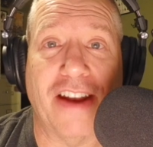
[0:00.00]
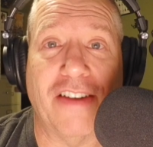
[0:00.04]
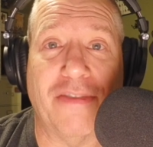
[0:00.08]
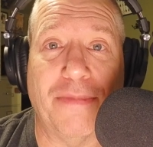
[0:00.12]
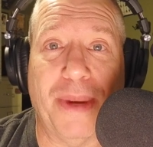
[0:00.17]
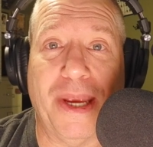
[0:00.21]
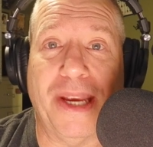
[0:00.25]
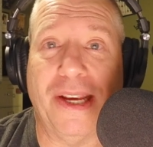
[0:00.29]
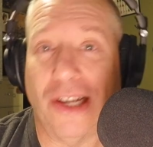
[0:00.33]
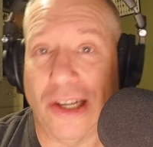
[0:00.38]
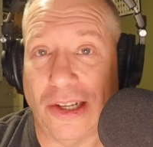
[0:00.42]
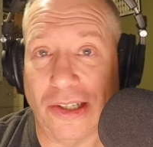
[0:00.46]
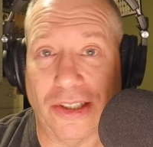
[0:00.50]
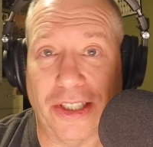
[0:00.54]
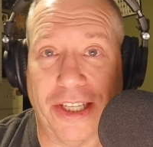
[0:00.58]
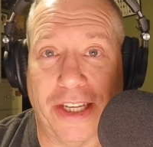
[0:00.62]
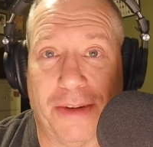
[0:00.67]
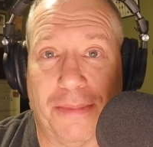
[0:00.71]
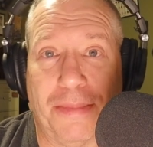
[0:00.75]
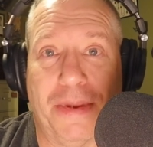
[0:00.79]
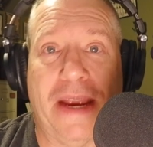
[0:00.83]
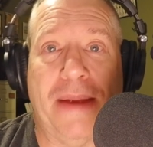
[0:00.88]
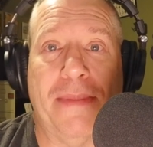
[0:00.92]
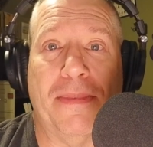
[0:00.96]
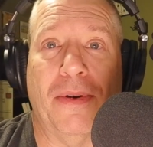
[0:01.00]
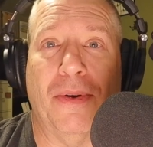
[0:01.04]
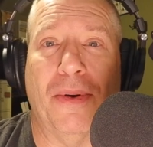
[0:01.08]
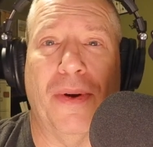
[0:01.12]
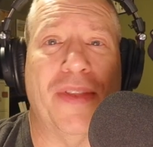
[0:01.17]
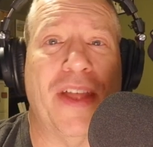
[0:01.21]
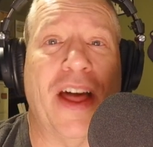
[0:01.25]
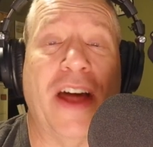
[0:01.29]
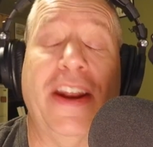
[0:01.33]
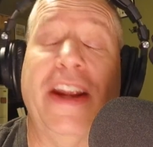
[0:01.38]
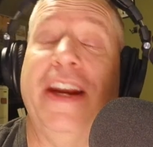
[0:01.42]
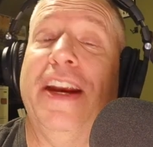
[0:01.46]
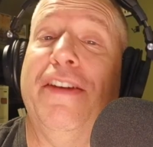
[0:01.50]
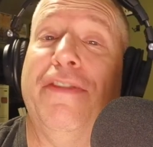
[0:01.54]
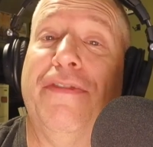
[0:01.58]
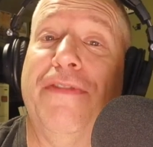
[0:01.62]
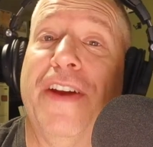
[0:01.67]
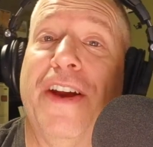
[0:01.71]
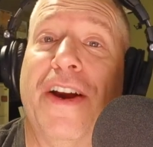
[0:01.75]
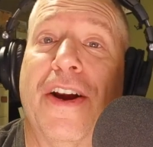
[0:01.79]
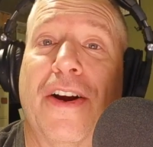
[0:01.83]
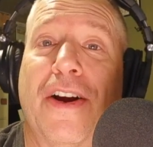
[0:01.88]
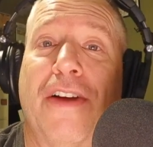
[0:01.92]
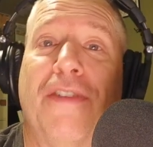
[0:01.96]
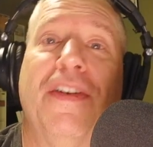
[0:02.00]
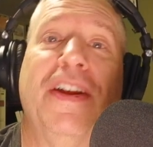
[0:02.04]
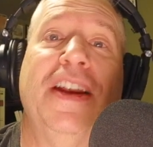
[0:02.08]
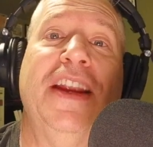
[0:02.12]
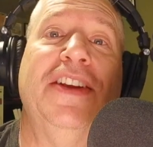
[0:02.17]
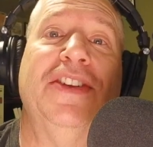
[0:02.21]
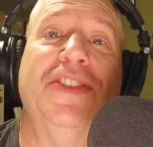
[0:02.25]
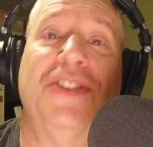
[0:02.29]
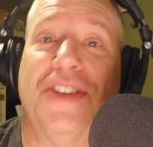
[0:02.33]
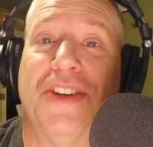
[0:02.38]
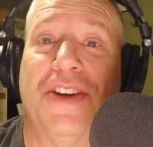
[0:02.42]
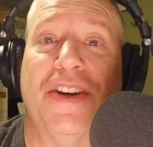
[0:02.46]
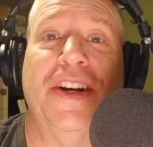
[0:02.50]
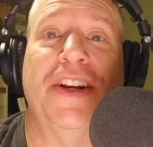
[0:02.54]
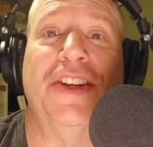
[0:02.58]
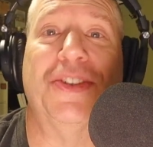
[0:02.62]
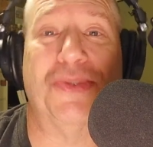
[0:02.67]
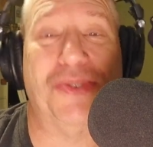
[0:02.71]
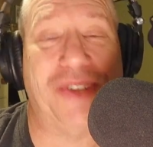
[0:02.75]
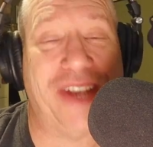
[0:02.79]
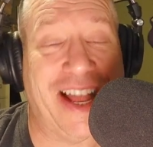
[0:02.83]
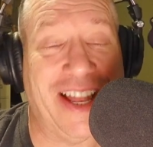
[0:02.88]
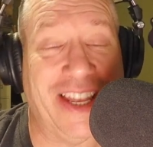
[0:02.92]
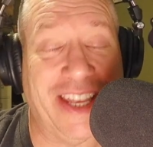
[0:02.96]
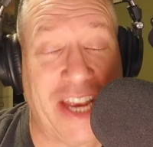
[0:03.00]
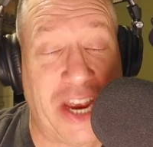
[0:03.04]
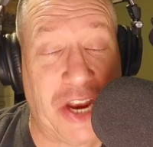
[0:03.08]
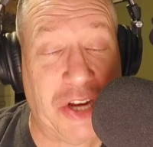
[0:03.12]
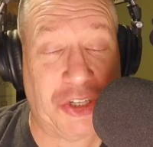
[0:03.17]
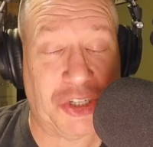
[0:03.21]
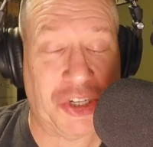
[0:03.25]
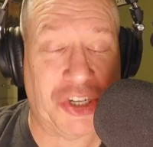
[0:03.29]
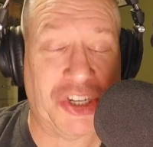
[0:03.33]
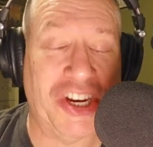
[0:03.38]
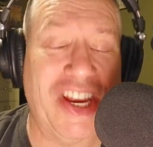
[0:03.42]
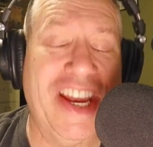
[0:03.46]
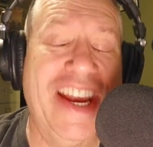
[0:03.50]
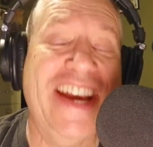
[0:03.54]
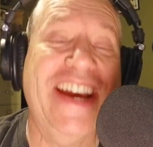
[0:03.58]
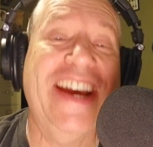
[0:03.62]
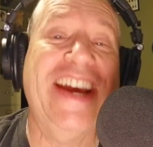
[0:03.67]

out of being ugly to people without any fear of any serious retaliation.